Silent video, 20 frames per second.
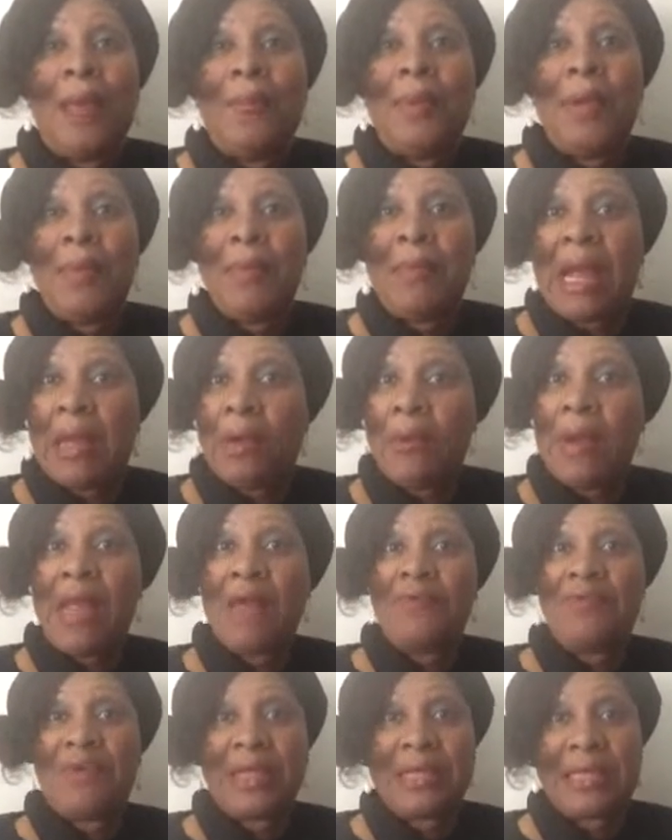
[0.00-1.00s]
But my
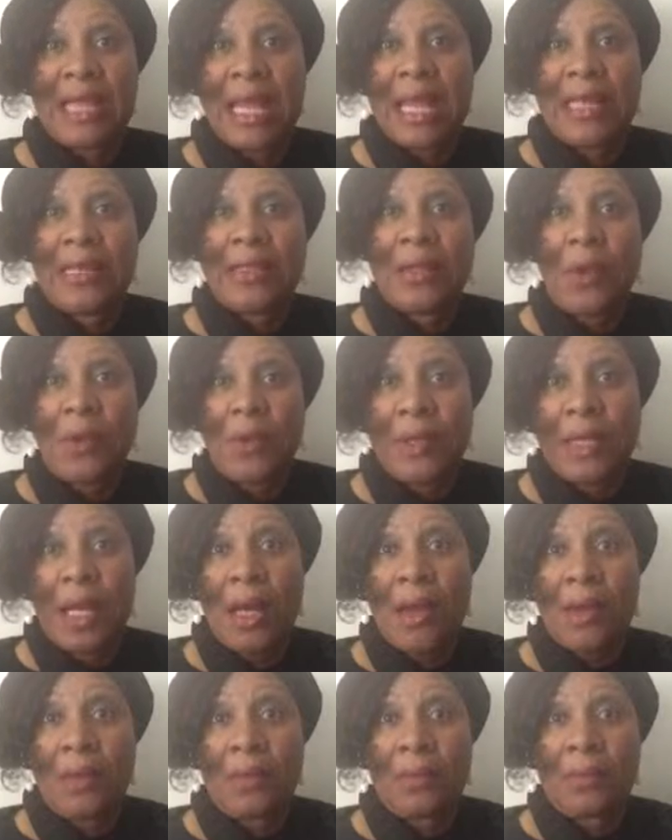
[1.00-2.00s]
grandfather had it going
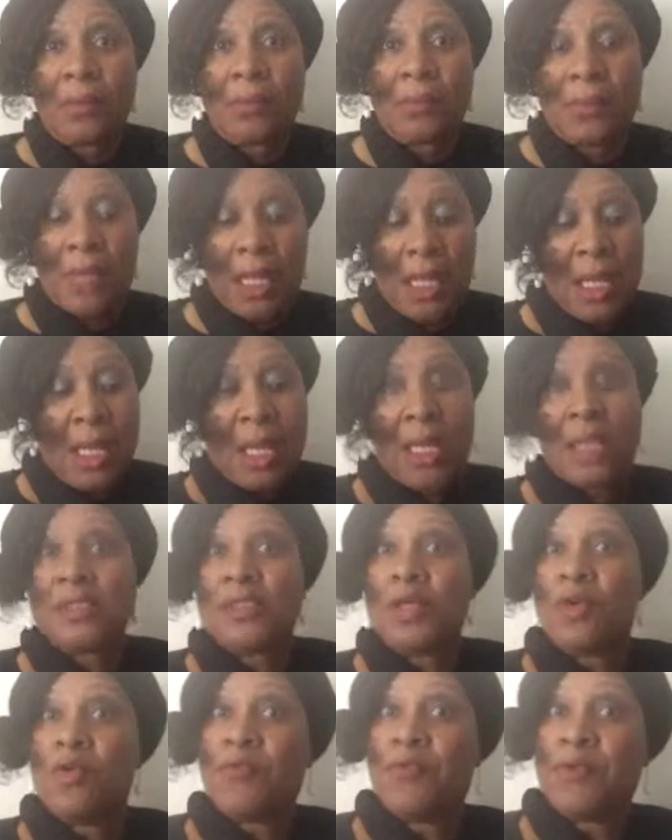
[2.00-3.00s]
on.
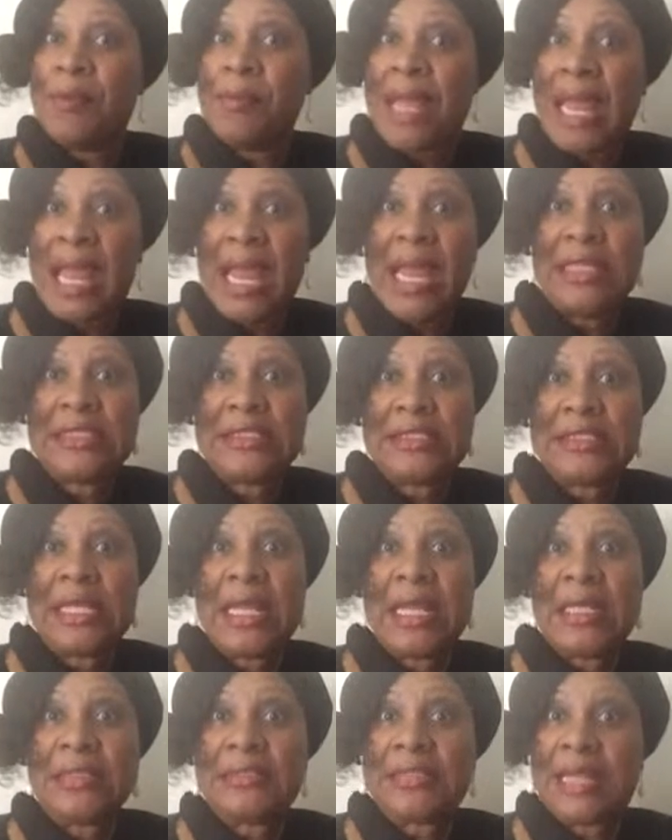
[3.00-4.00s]
So from age
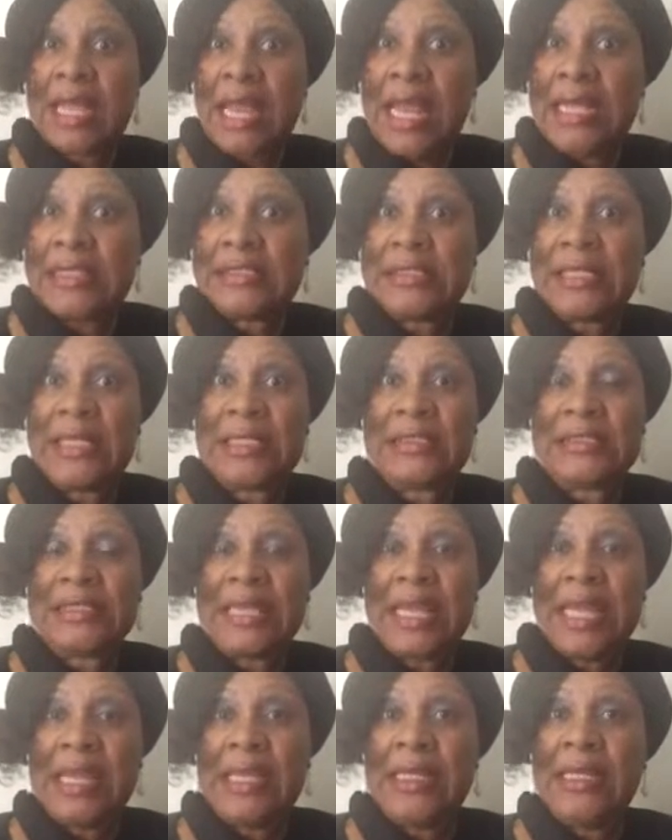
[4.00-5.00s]
6 to age
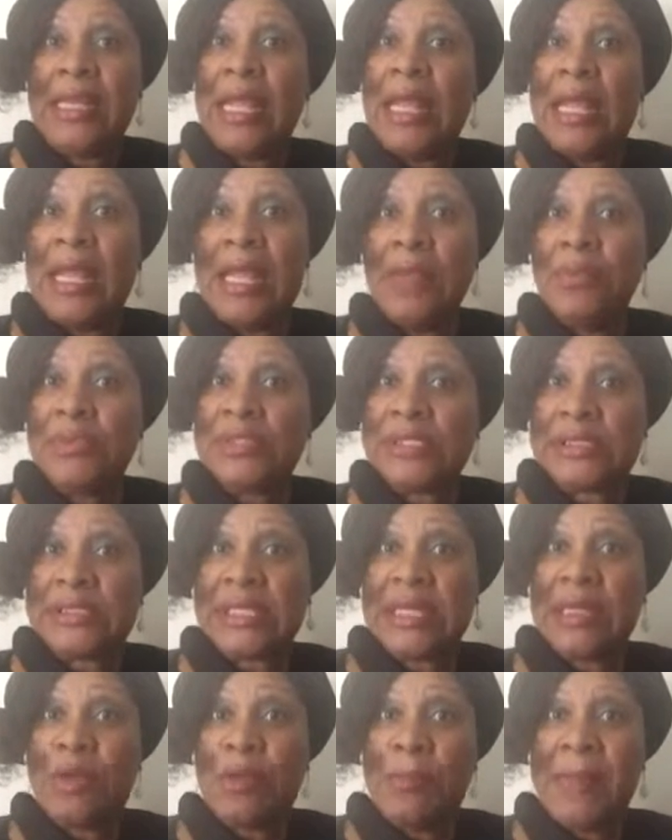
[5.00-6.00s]
16, he was a
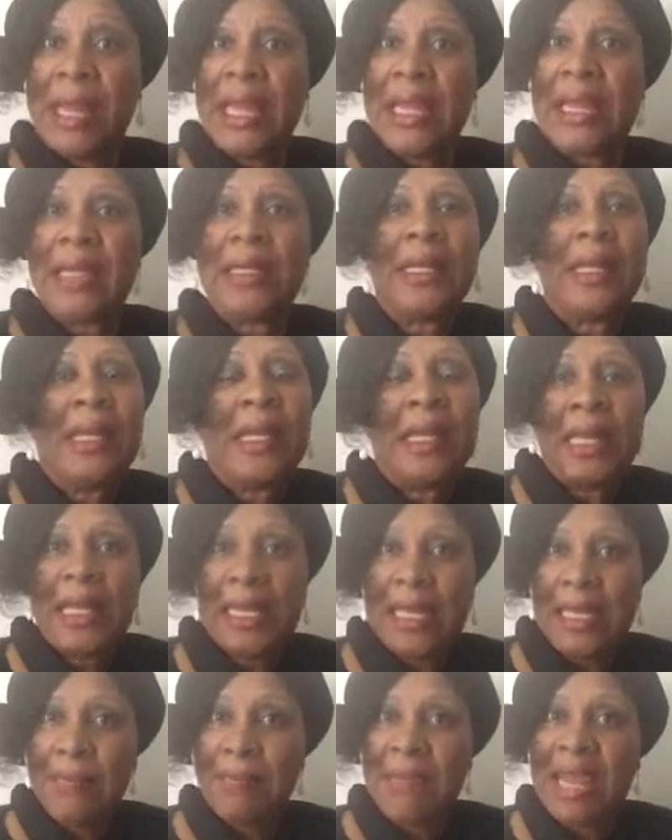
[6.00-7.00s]
single man.
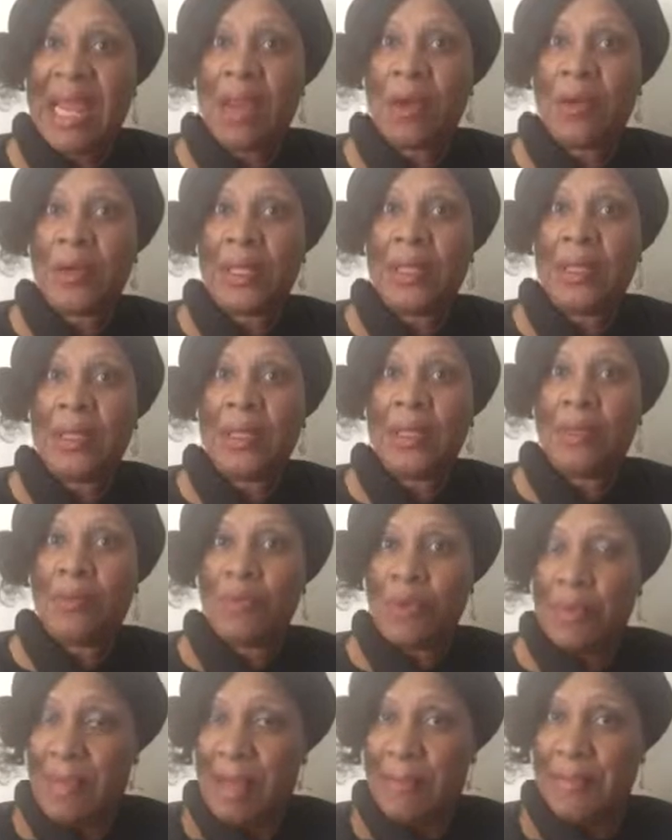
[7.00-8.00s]
He married
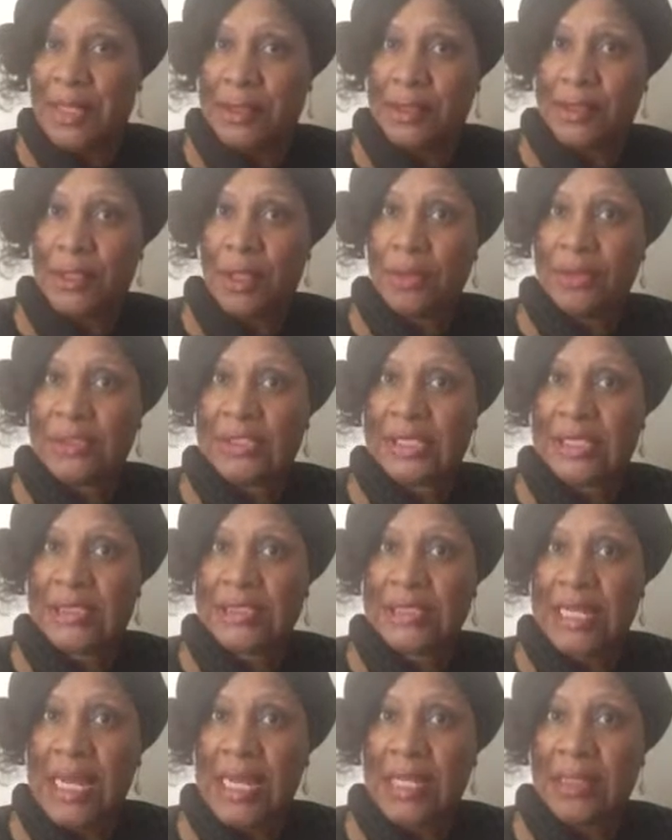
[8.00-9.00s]
when my mother turned
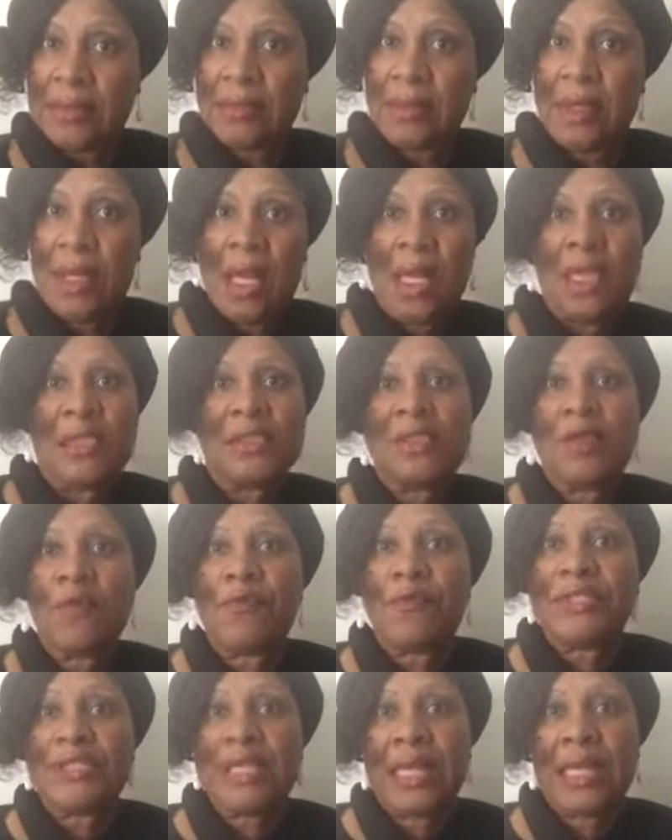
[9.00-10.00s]
16. So
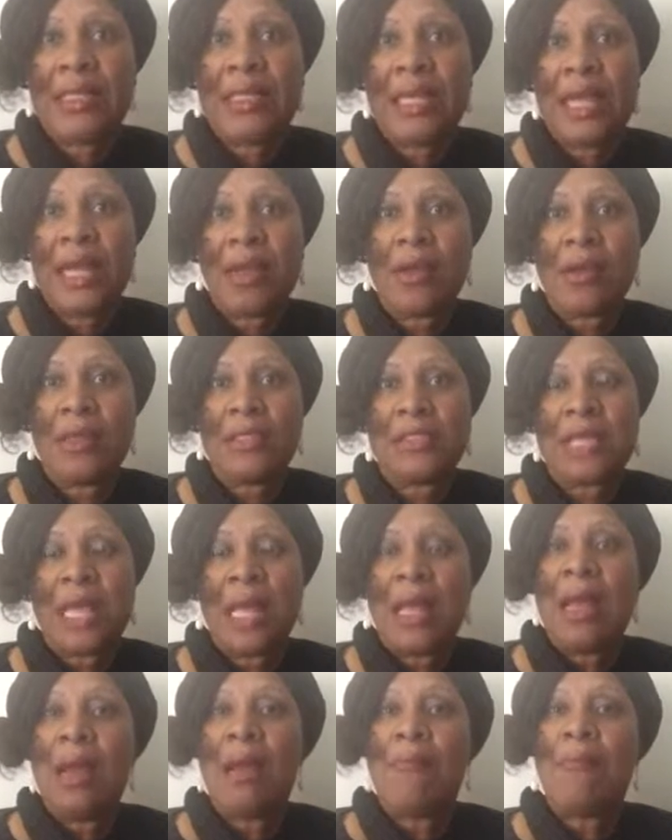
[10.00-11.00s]
for 10 years,
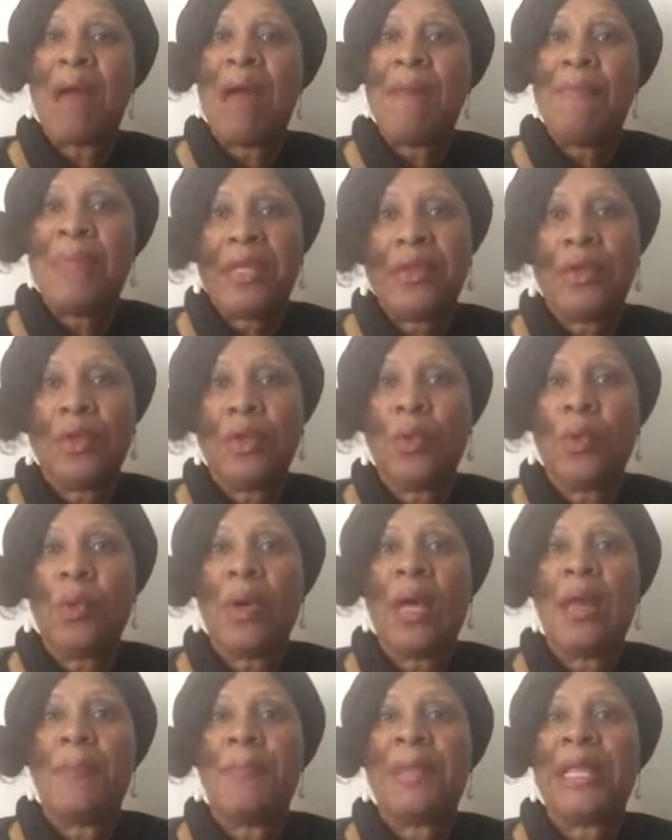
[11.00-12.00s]
my mother
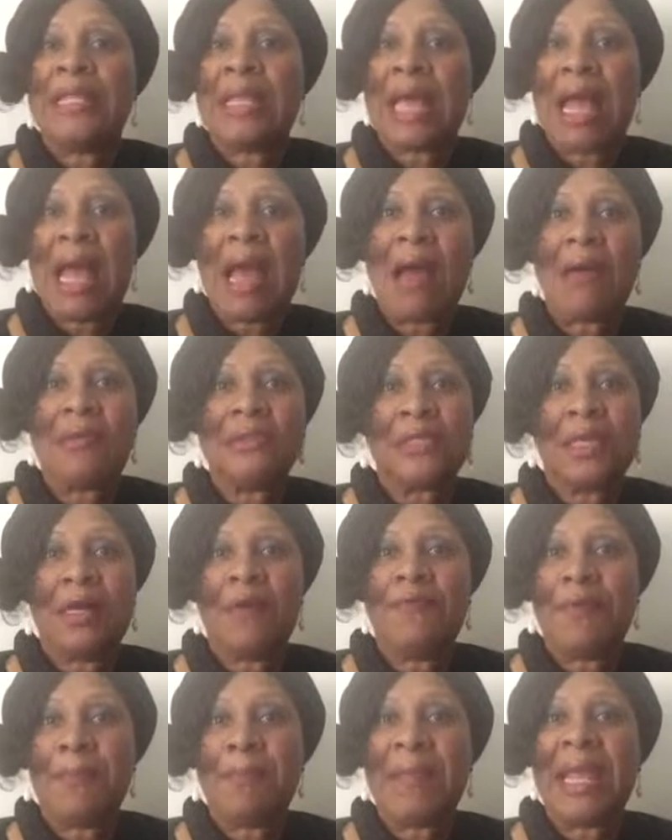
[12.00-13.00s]
grew up in the house
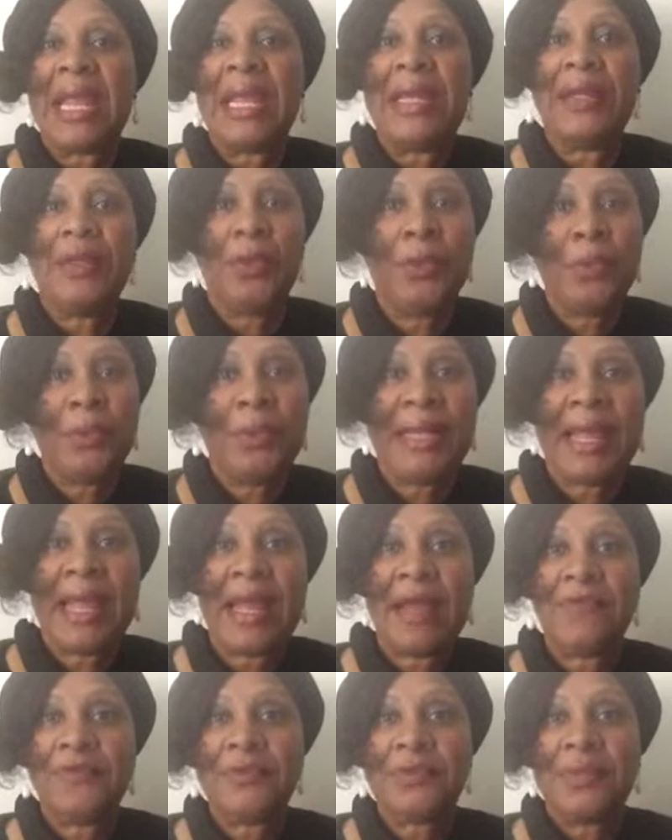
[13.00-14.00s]
of a man who
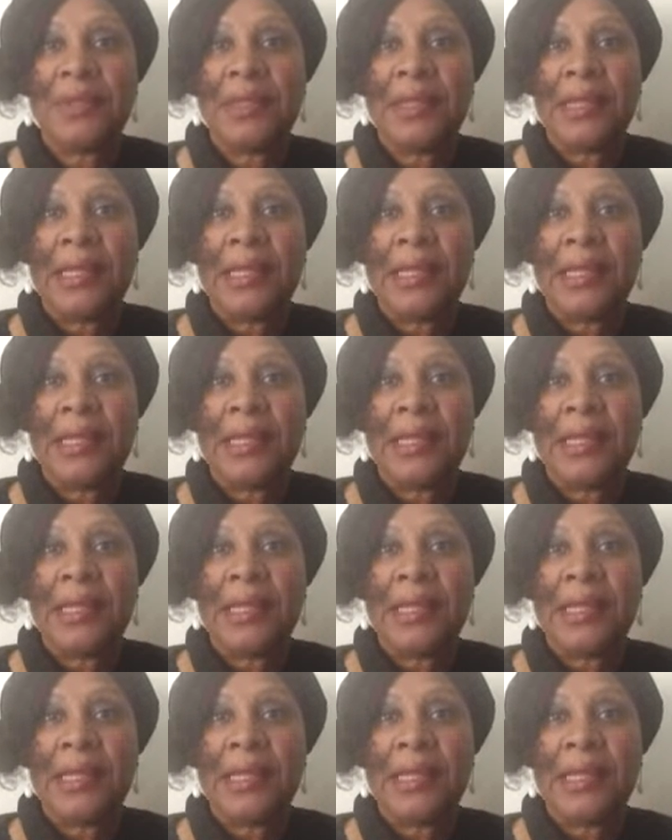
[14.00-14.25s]
left.